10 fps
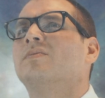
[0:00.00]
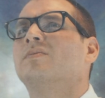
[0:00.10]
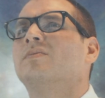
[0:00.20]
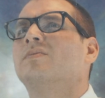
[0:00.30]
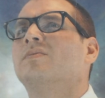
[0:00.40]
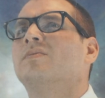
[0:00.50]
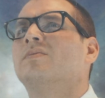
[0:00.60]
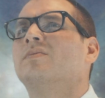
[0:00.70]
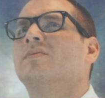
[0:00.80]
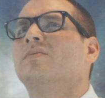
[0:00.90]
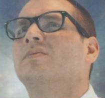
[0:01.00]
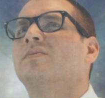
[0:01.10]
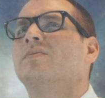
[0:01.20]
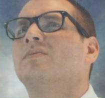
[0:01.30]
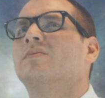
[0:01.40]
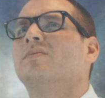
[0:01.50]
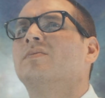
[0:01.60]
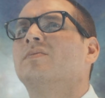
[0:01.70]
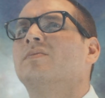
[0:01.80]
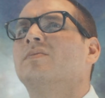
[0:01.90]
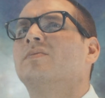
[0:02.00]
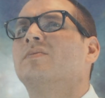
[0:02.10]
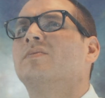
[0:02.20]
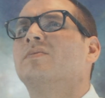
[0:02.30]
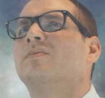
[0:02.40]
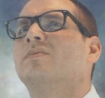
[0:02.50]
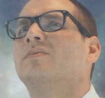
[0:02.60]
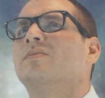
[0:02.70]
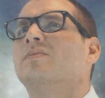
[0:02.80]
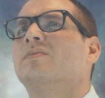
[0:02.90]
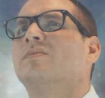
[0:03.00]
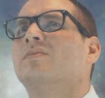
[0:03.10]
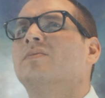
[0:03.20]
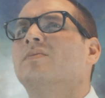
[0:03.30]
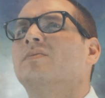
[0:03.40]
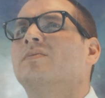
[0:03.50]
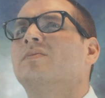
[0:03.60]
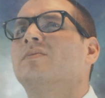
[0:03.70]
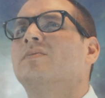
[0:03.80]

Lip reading: This is a still picture; no speech is visible.